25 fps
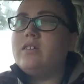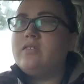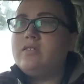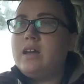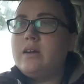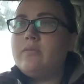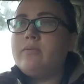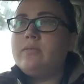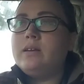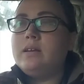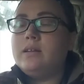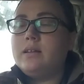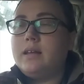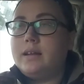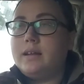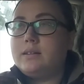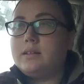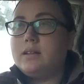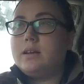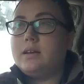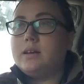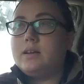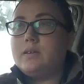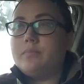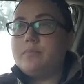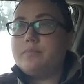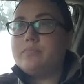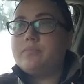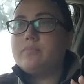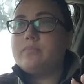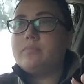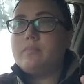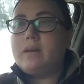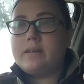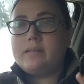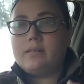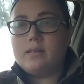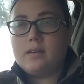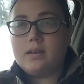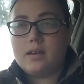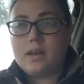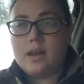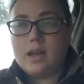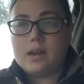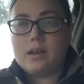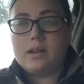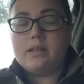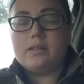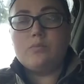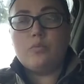It's definitely like the Mexican
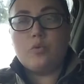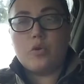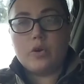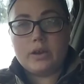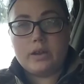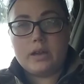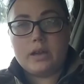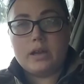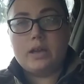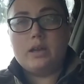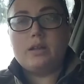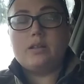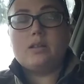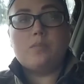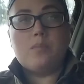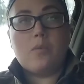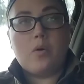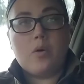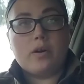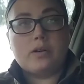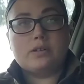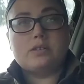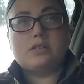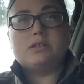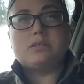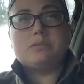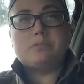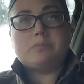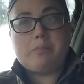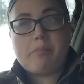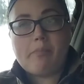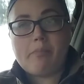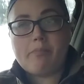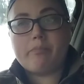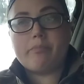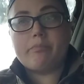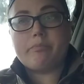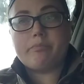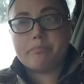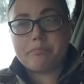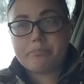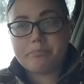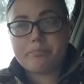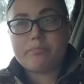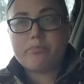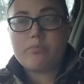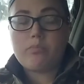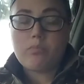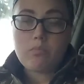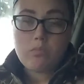candy. The more you eat, the more it's,
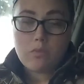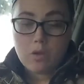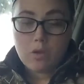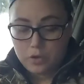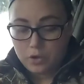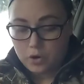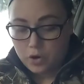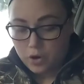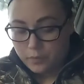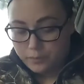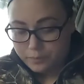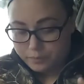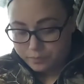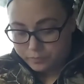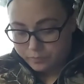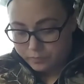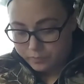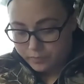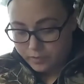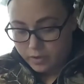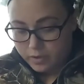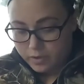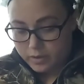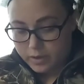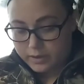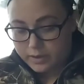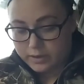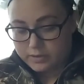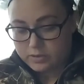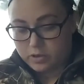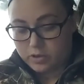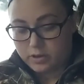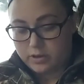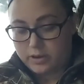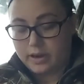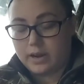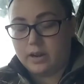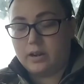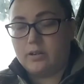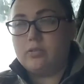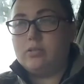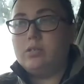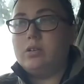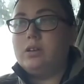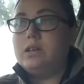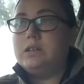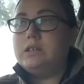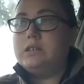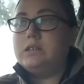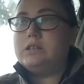you know, I guess harder to
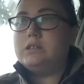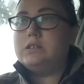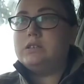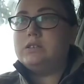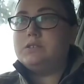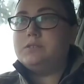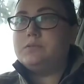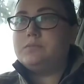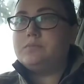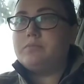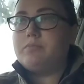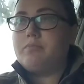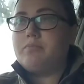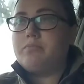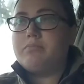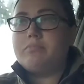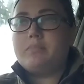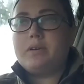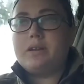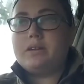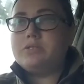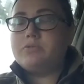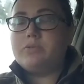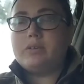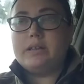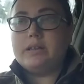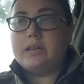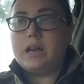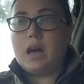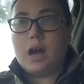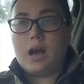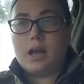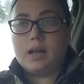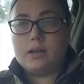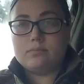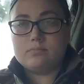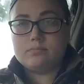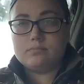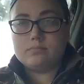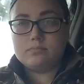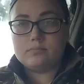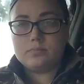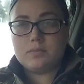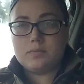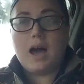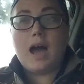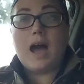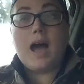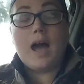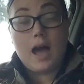handle. But it's really not.
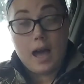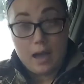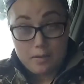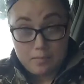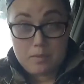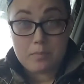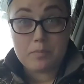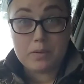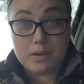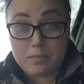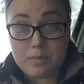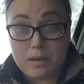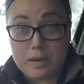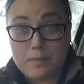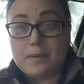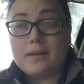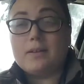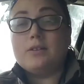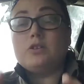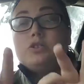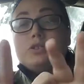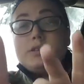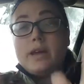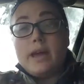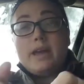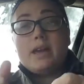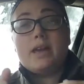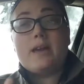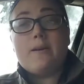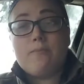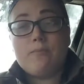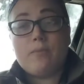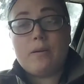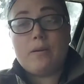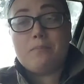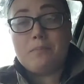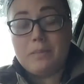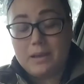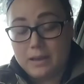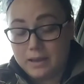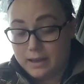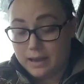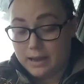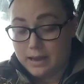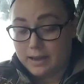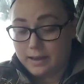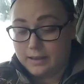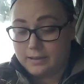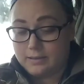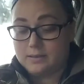No, I'm a big baby. Take it from me,
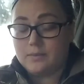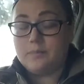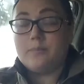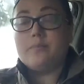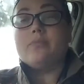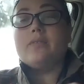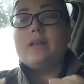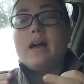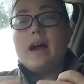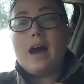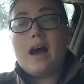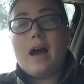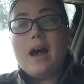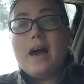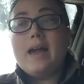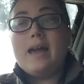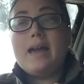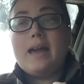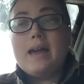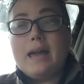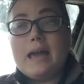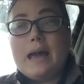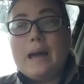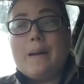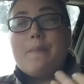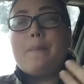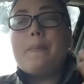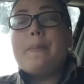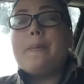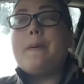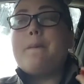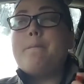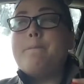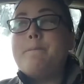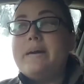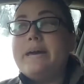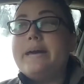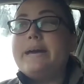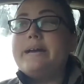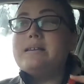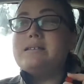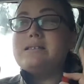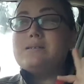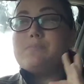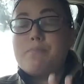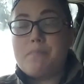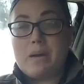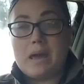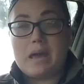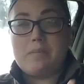guys. I am the
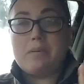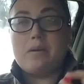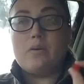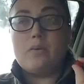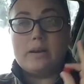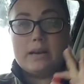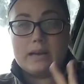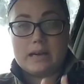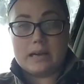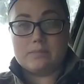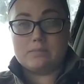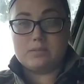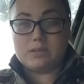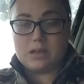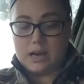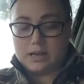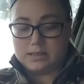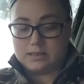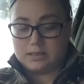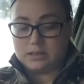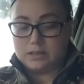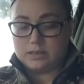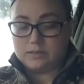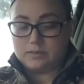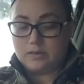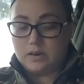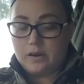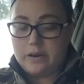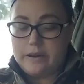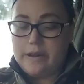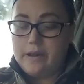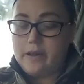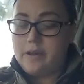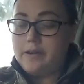biggest baby when it comes to hot stuff.